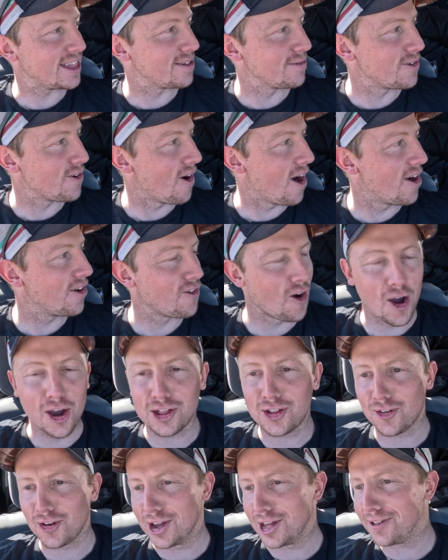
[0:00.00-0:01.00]
get some
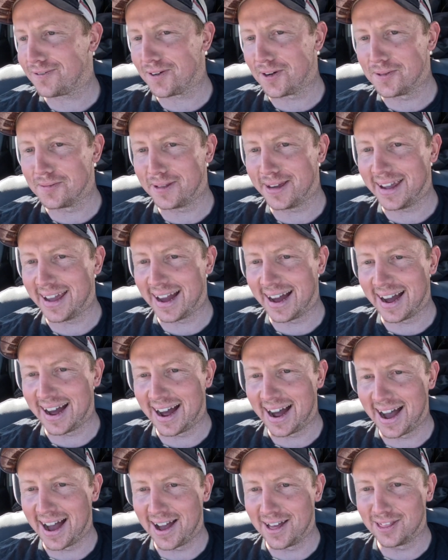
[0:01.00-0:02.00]
groceries from the
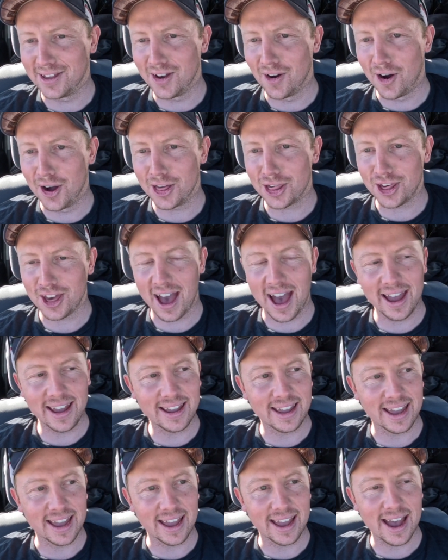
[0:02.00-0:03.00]

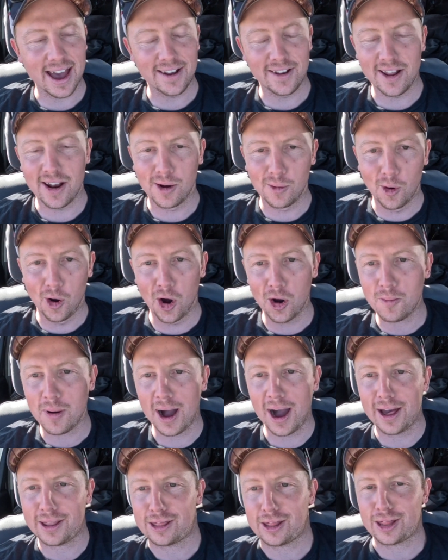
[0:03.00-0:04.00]
IGA here, and then I walked
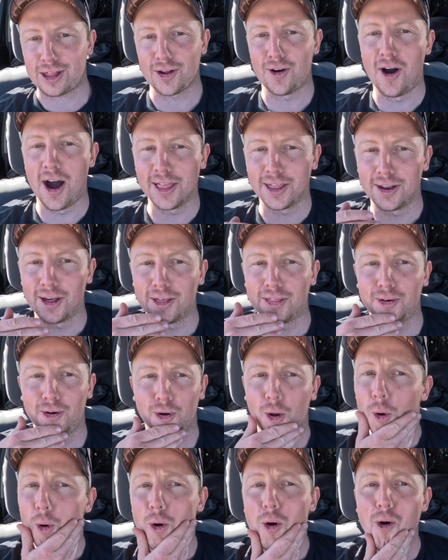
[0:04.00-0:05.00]
past a sign and I
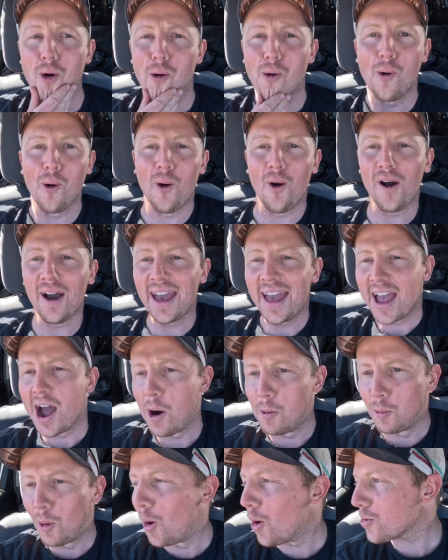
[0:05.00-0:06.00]
thought, ooh,
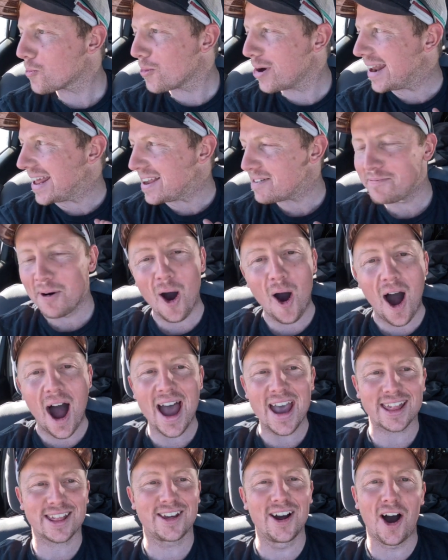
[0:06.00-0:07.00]
award-winning
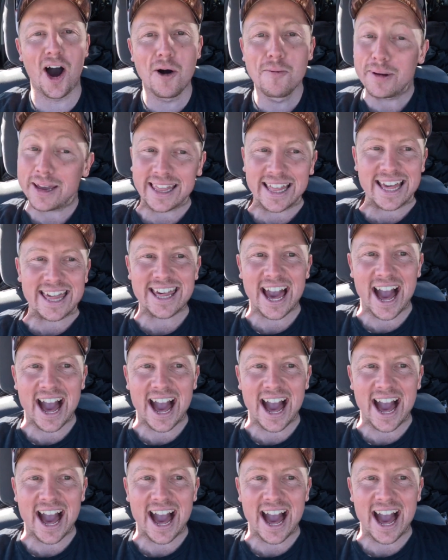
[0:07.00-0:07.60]
pie, so I'll be the